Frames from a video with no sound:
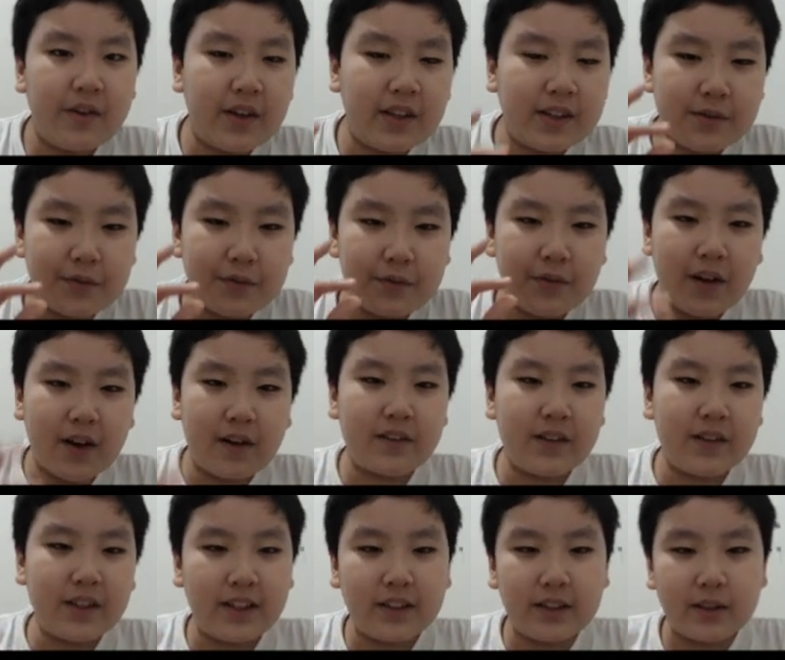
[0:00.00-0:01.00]
It's
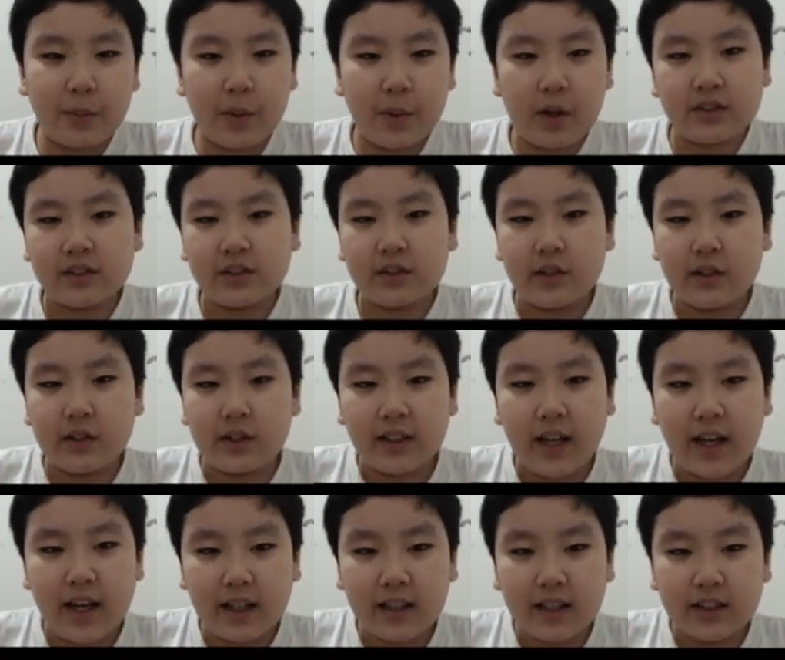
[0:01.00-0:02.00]
very little monster
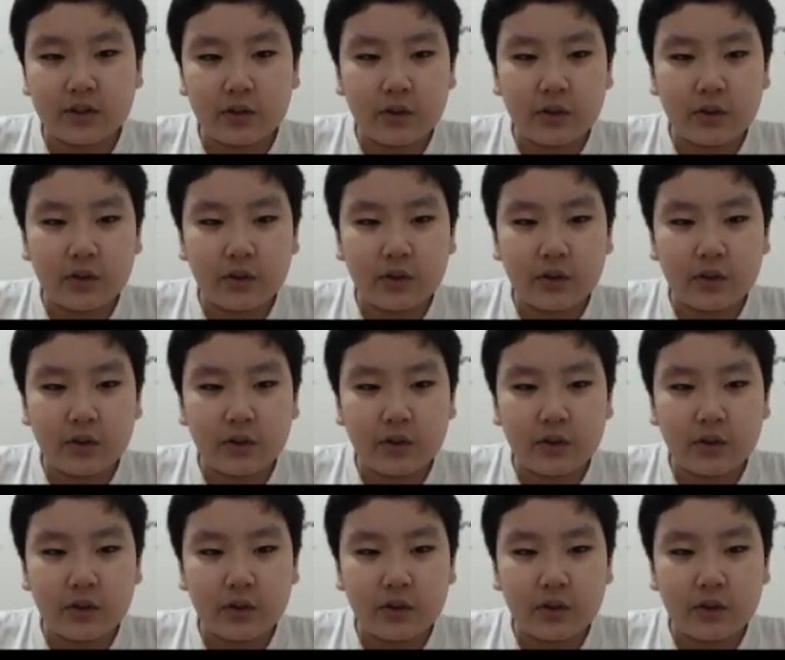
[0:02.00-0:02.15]
attack,